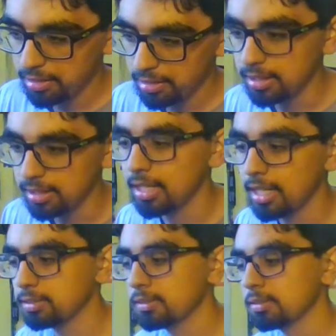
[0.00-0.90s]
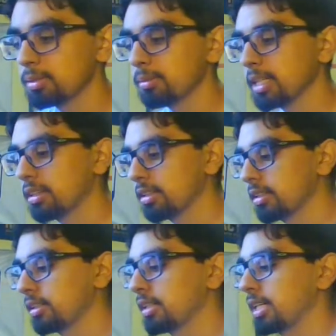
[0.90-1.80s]
Then next week will be my
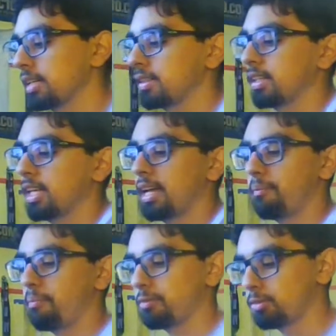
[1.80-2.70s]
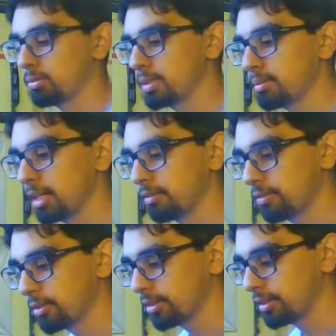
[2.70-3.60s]
third. Then after that will be my
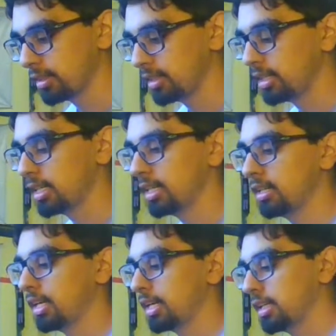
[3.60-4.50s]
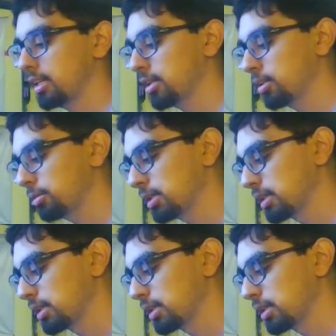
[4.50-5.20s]
fourth. And then I can go